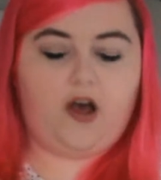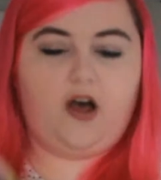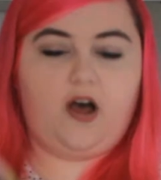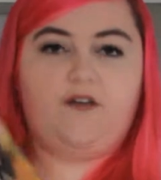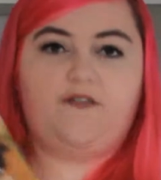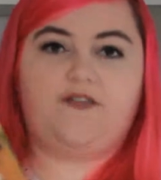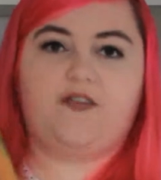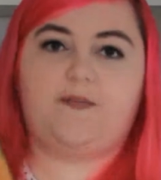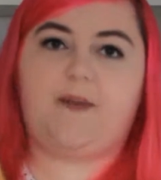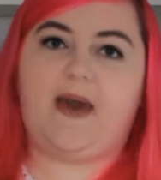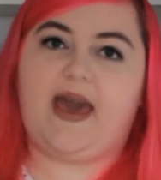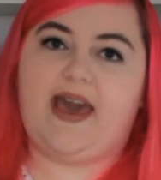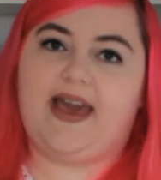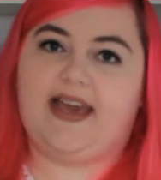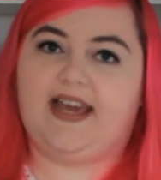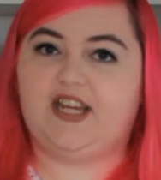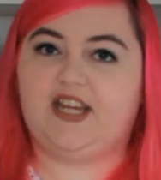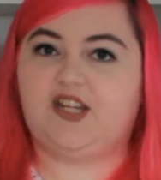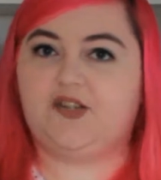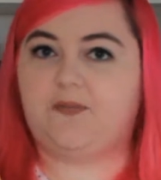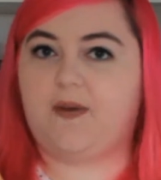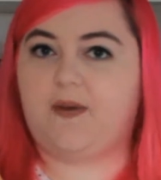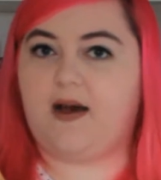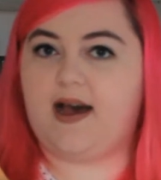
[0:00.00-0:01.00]
Off the
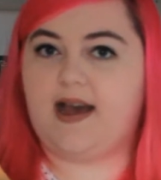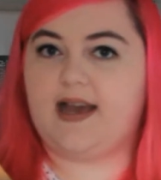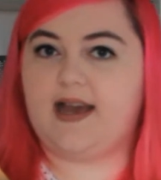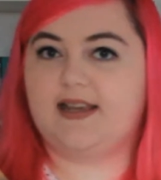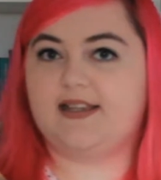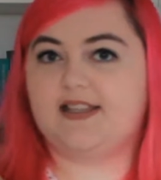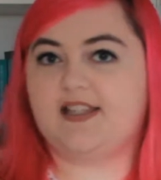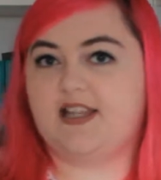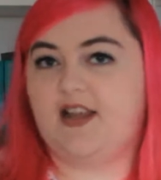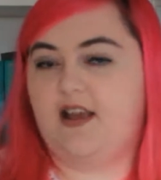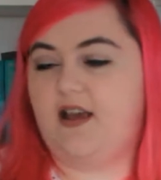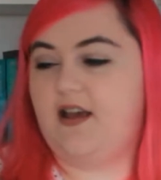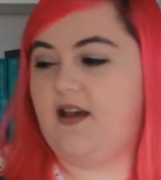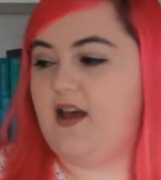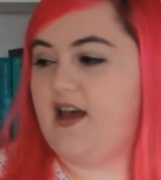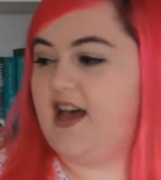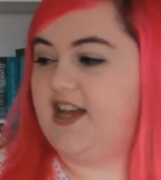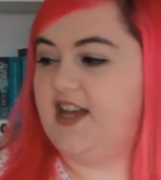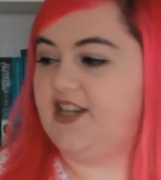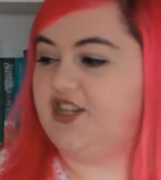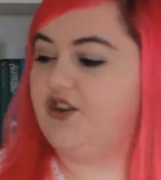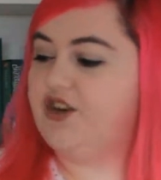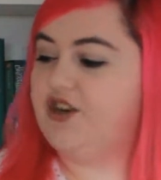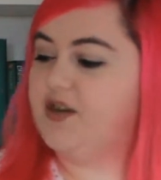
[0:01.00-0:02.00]
Page by
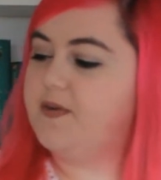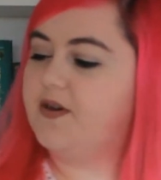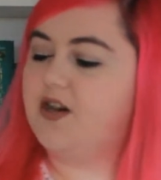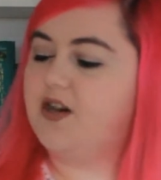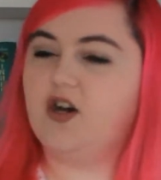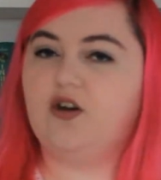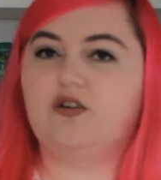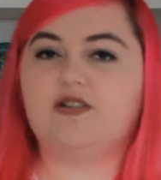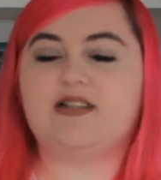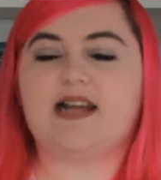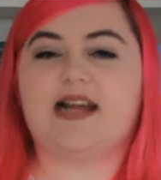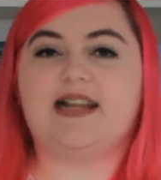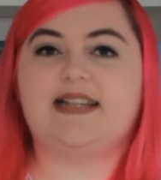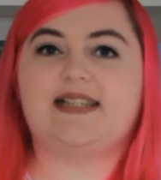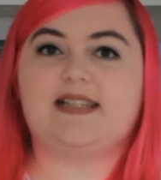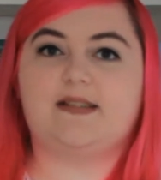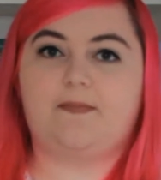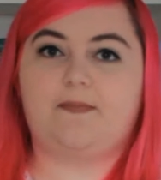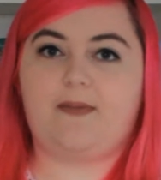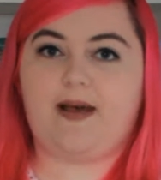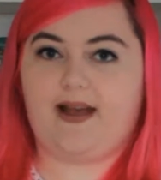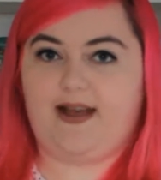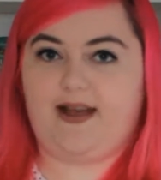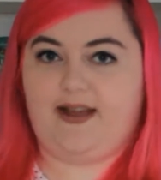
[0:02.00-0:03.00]
Jodi Picoult and
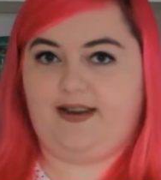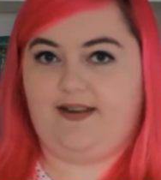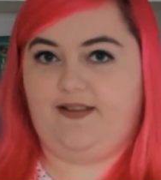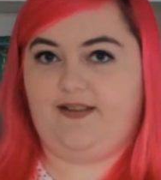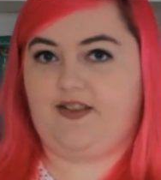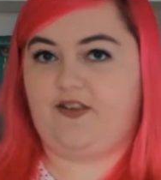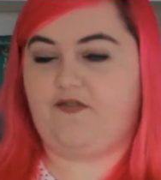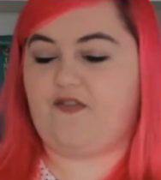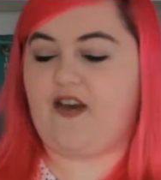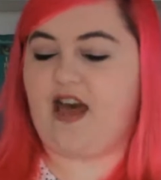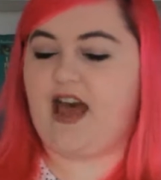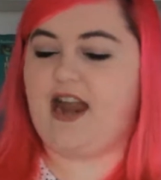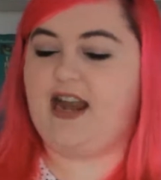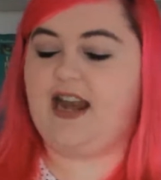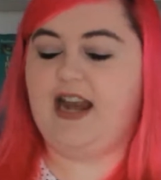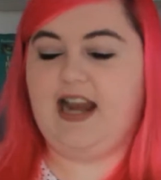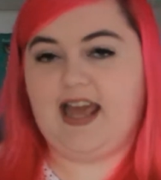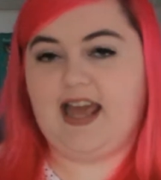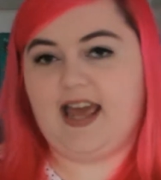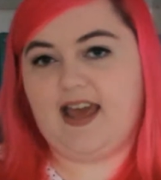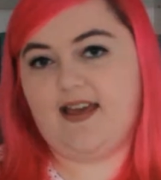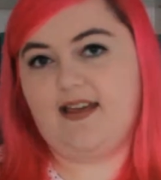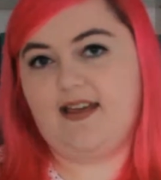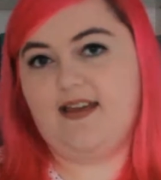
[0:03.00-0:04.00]
Samantha Van
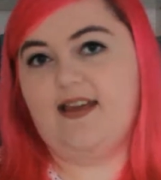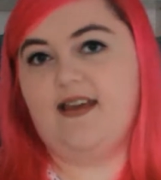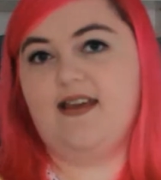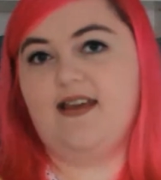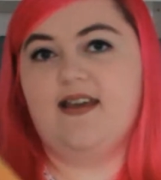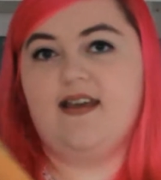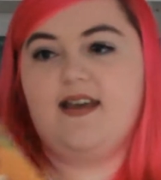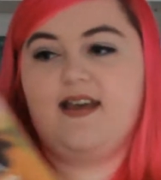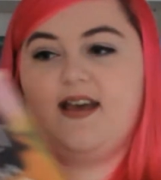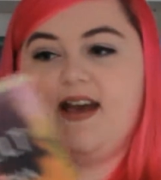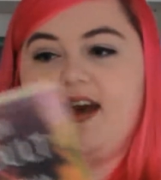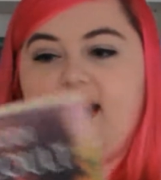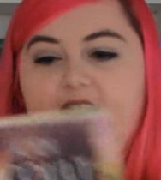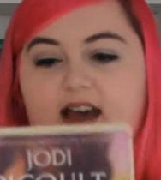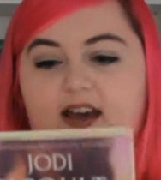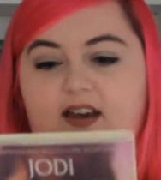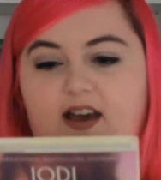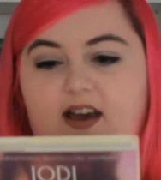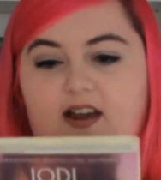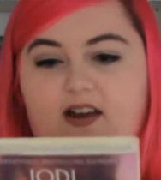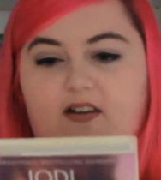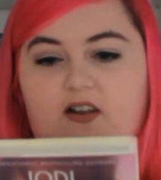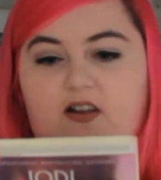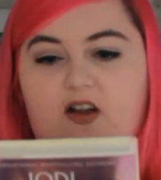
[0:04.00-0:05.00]
Leer. I
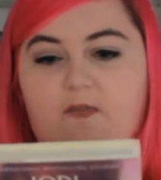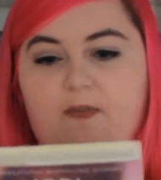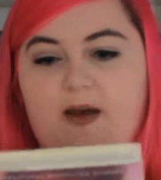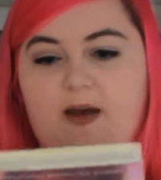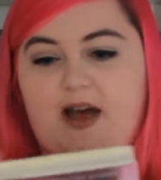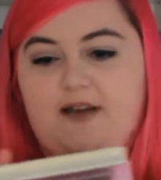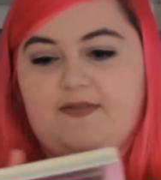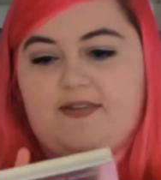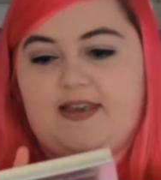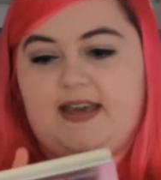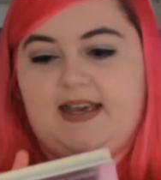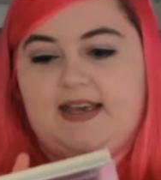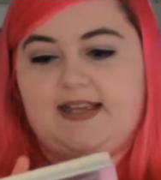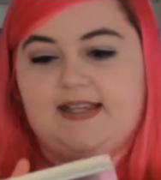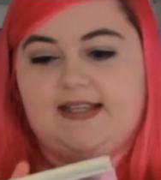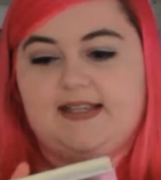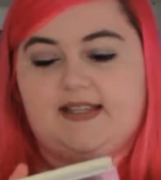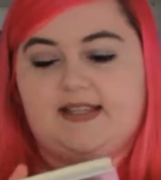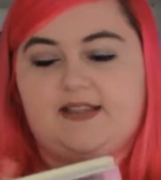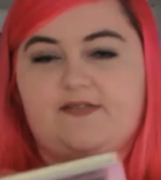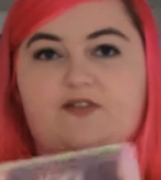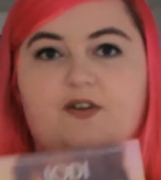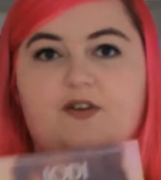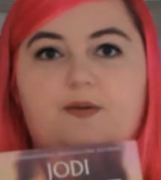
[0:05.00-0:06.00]
heard a lot about
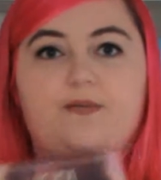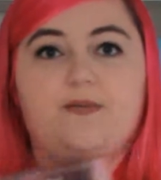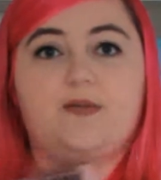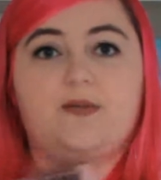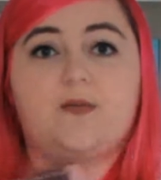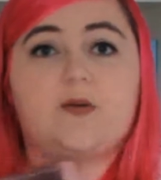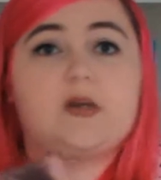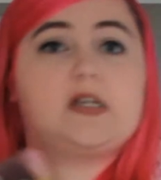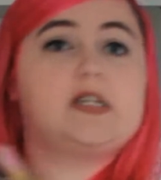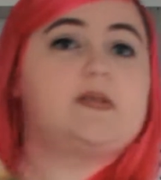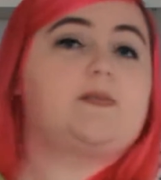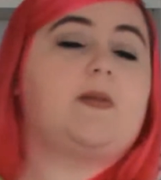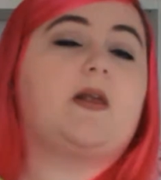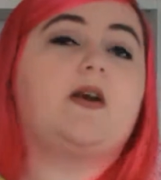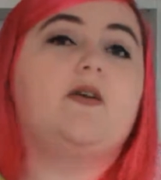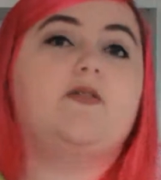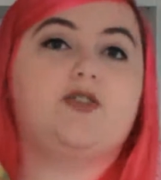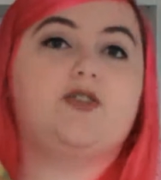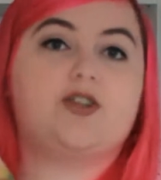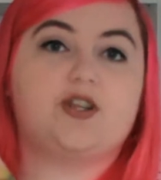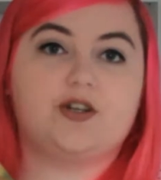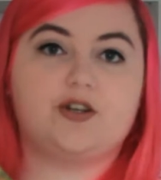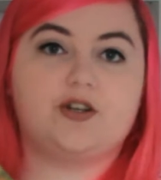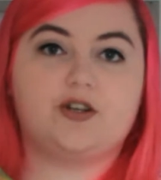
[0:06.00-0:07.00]
this from the
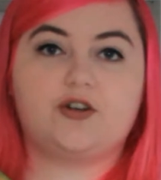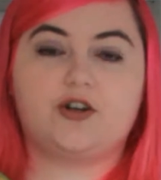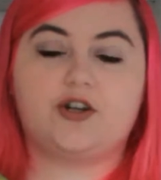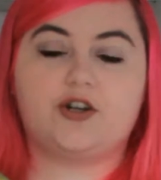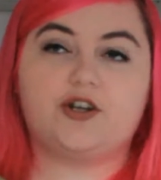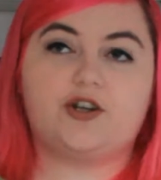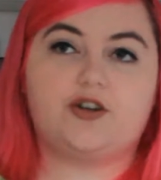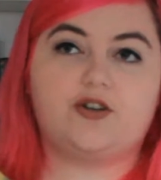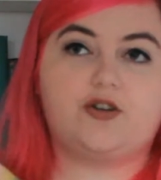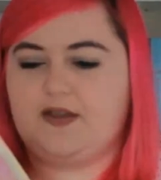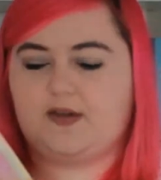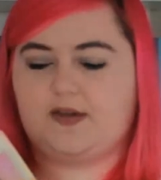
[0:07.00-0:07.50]
Booksplosion crew.